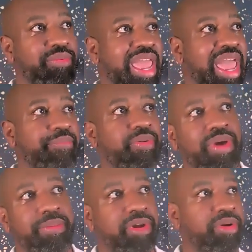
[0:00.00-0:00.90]
we had
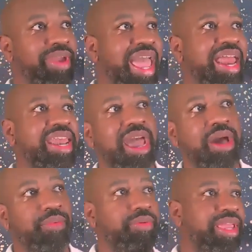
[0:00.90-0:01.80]
perimeter, we had
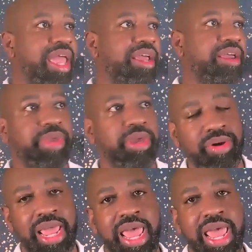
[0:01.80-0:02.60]
network, we got compute,